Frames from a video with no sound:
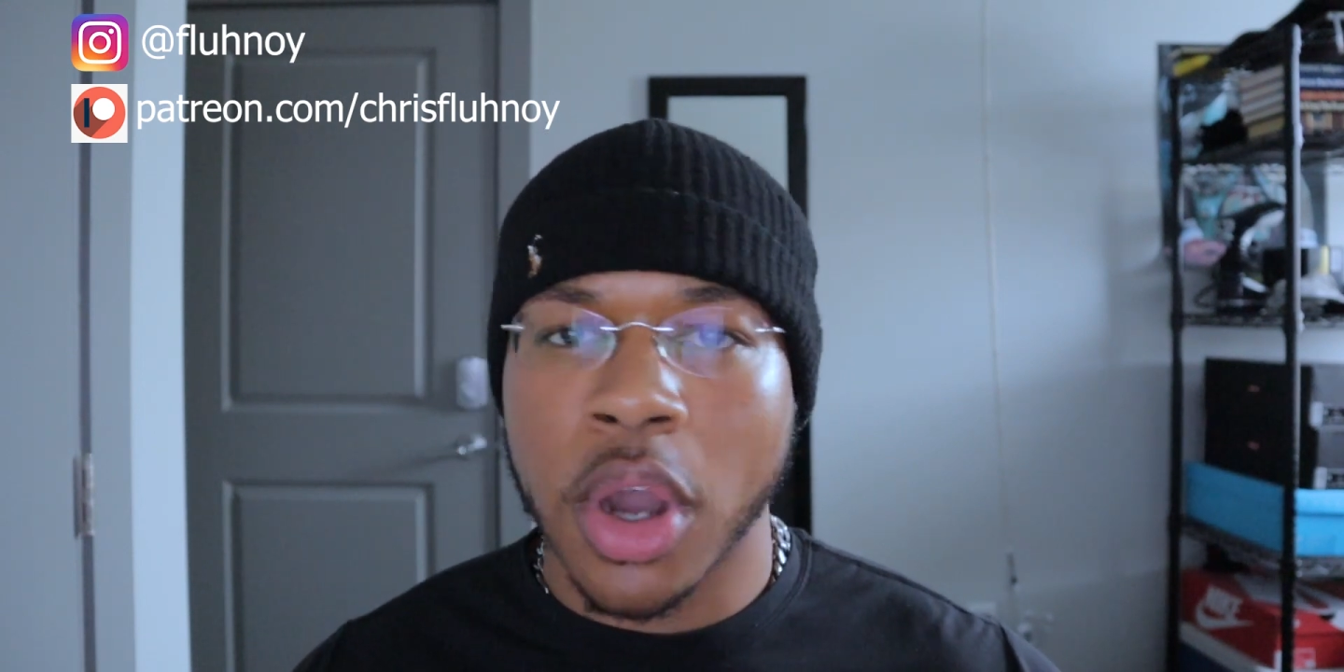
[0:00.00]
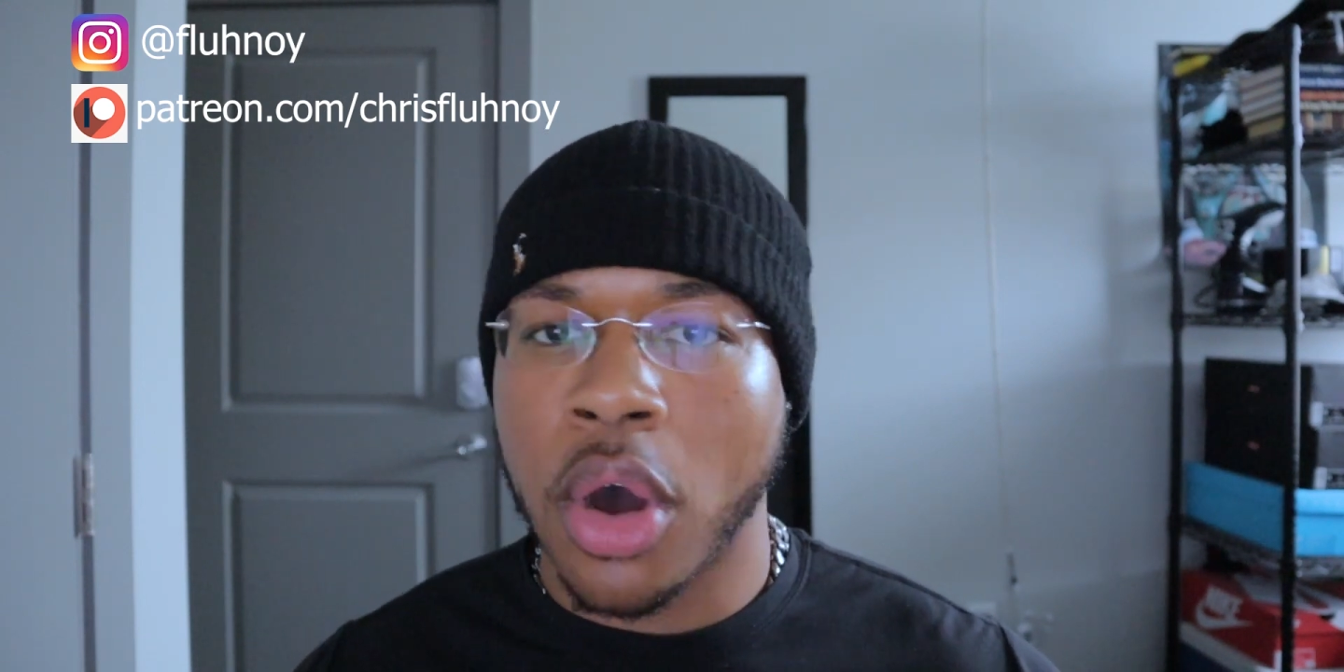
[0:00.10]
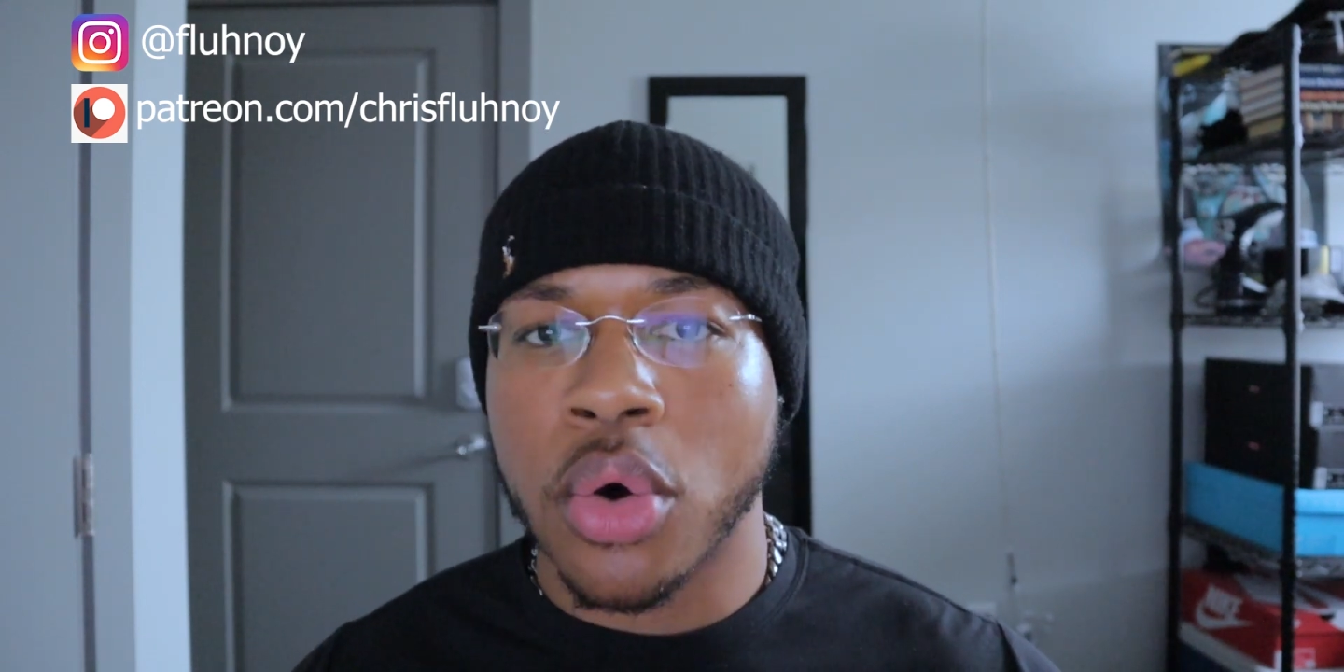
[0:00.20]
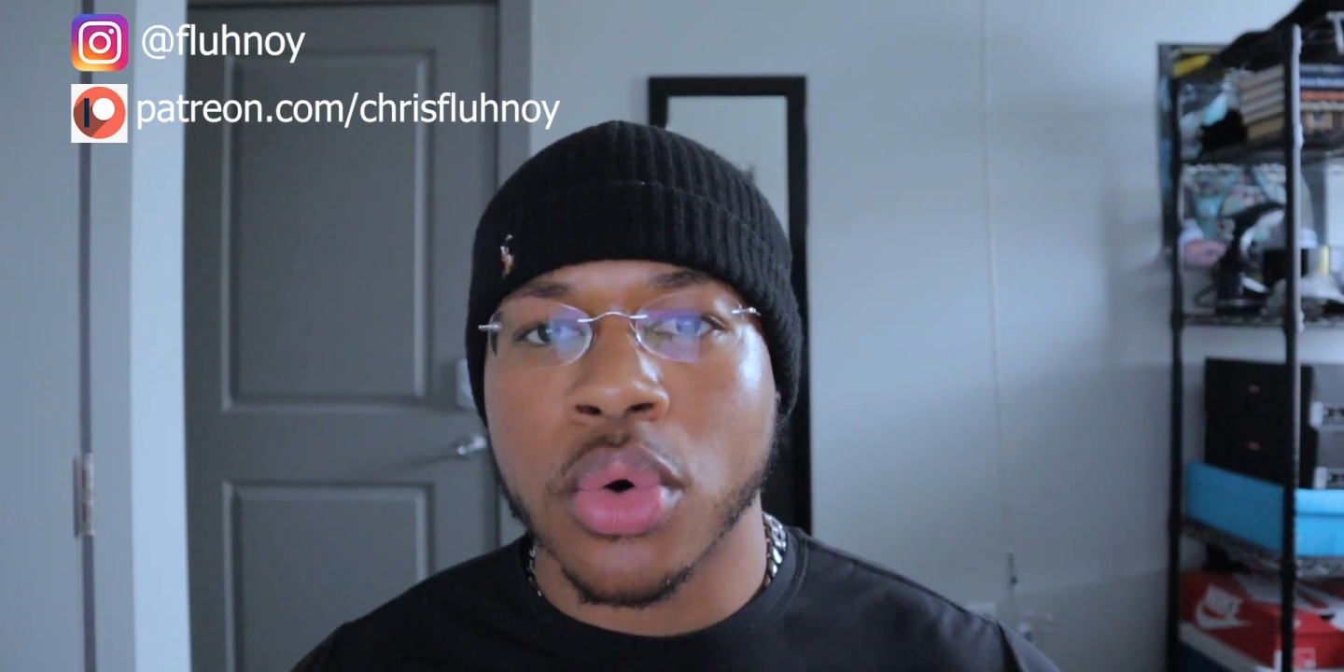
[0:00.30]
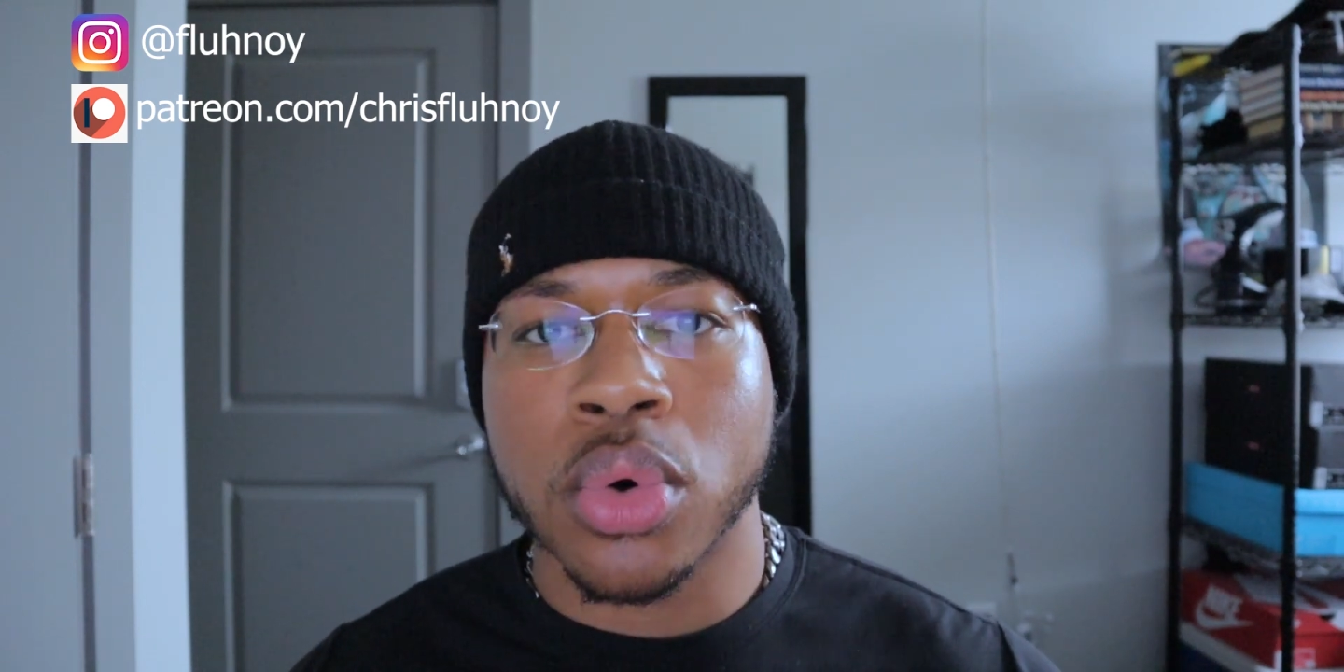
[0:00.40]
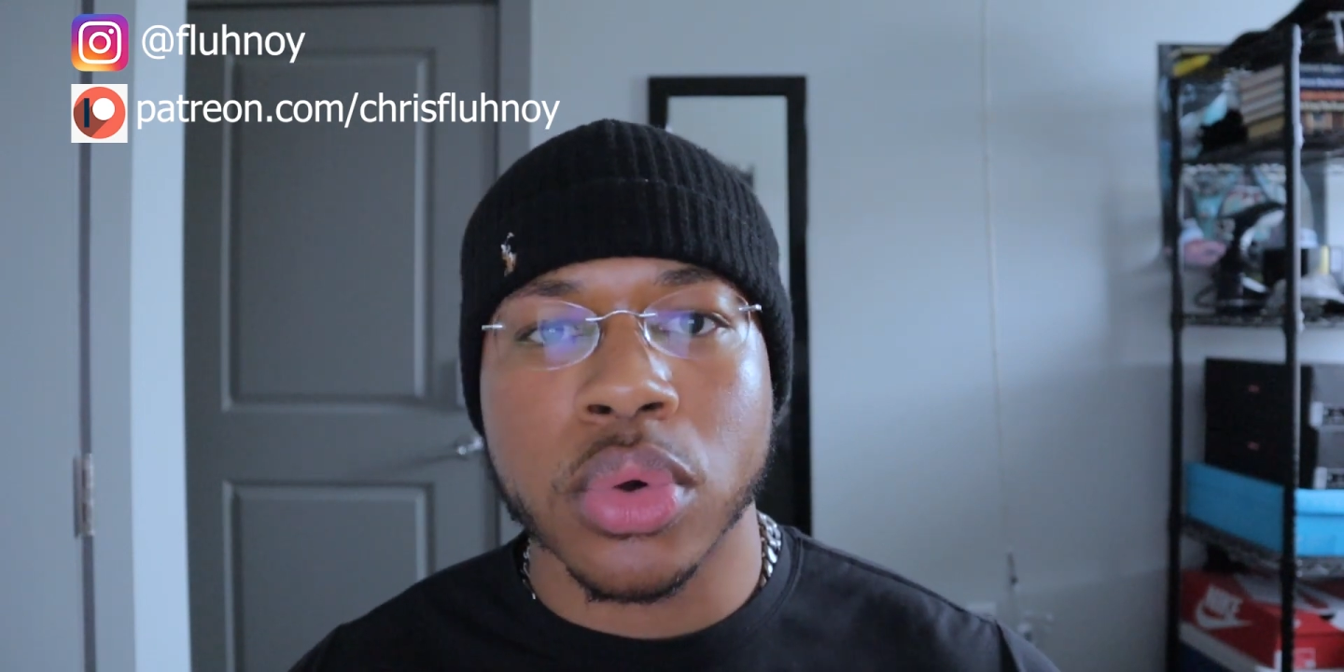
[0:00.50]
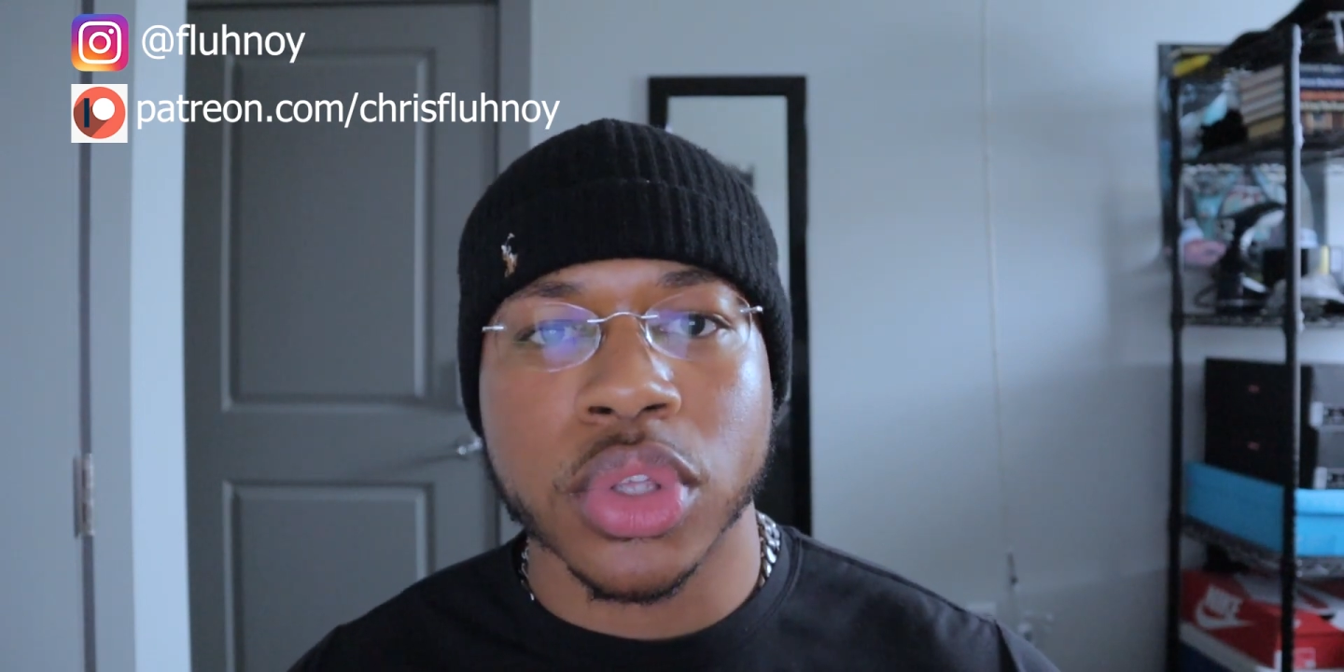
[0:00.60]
the whole